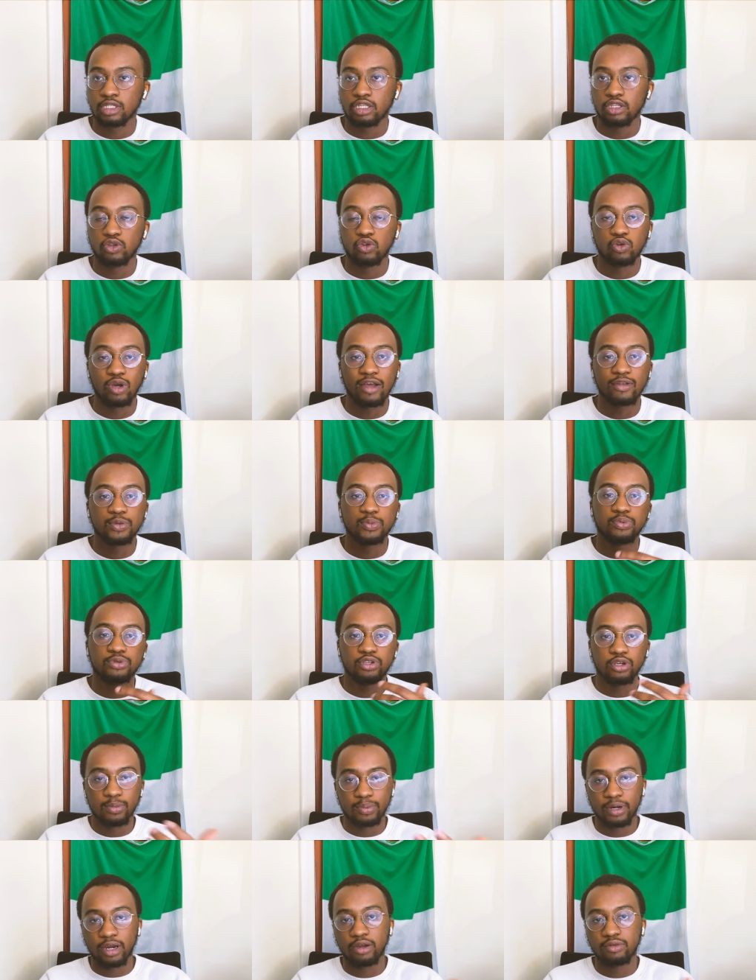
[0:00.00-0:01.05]
you have to put
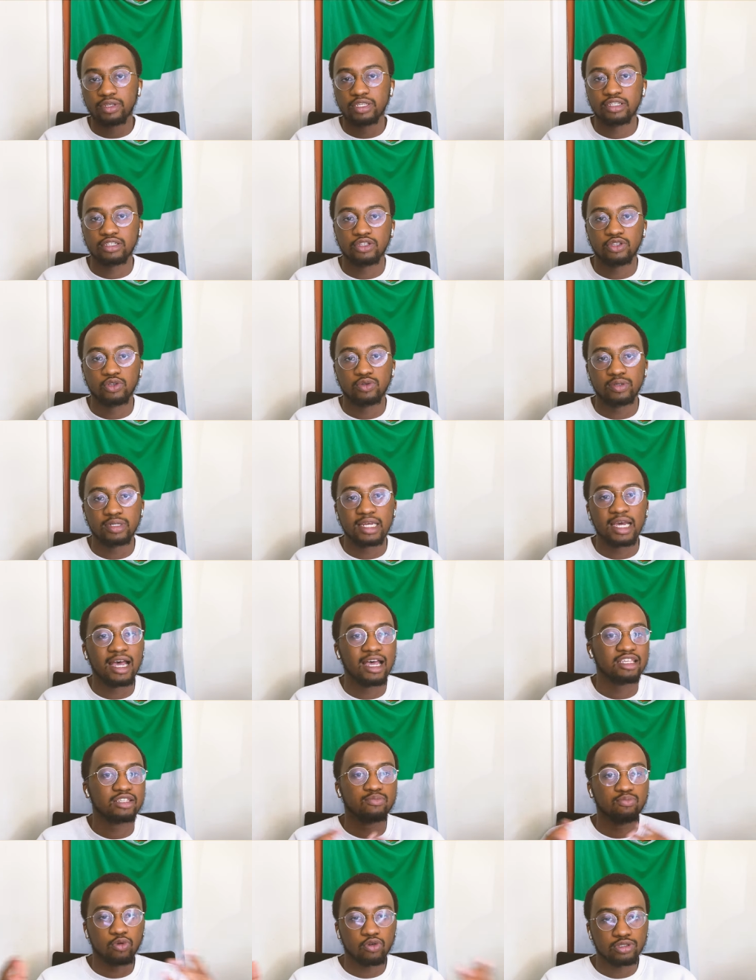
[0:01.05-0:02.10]
your priorities in the unit that
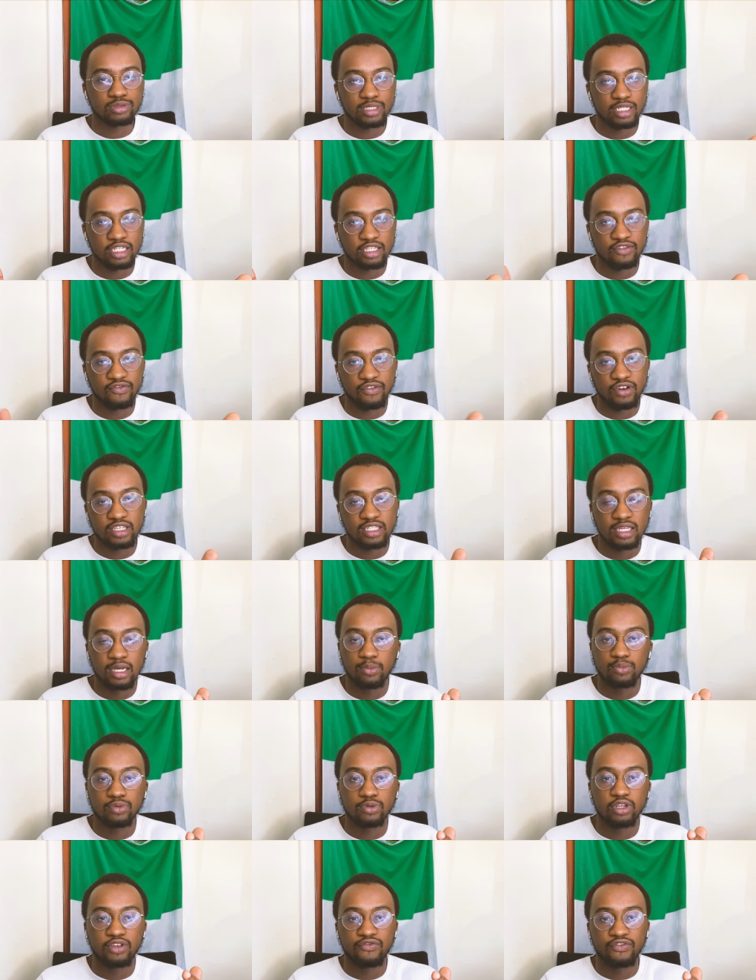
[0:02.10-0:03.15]
has more credits. For
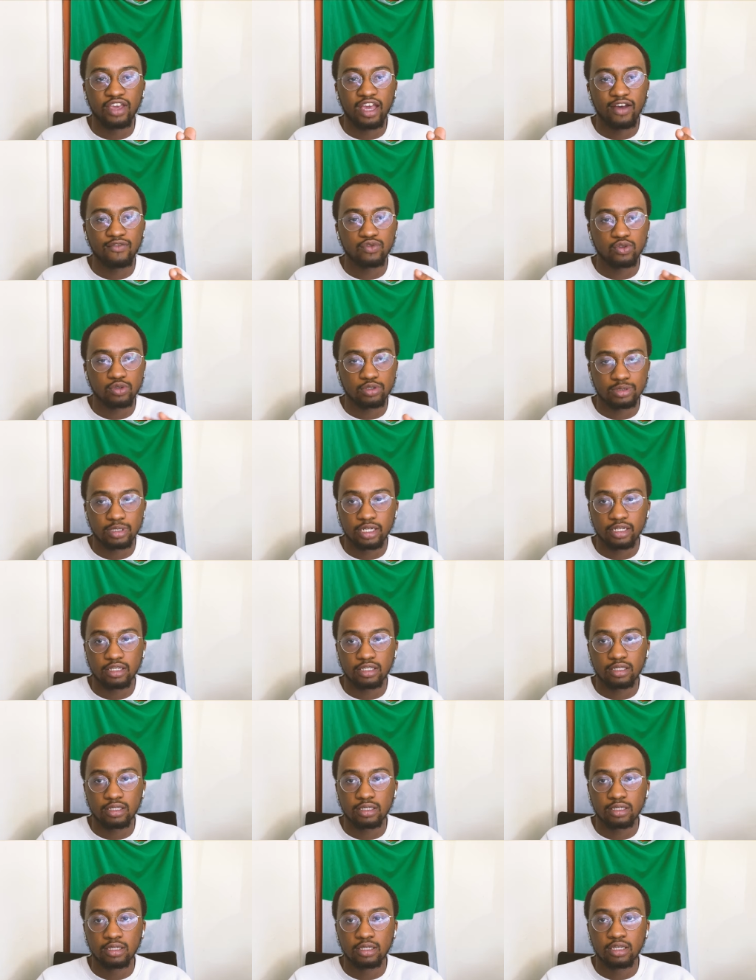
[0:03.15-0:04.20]
example, if you have two
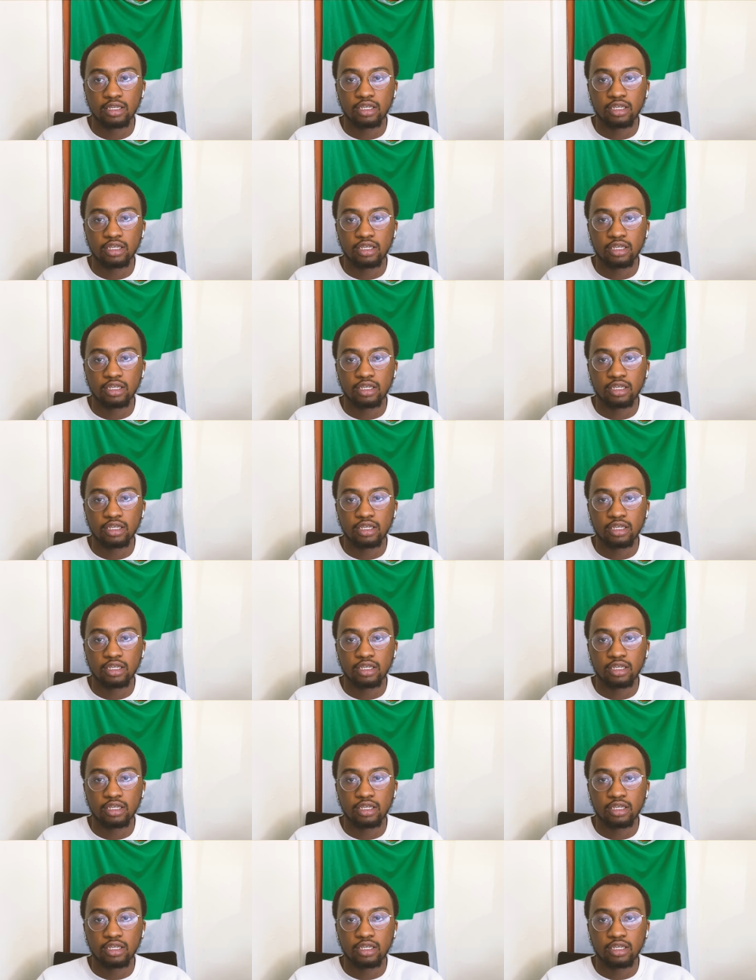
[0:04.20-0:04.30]
credits,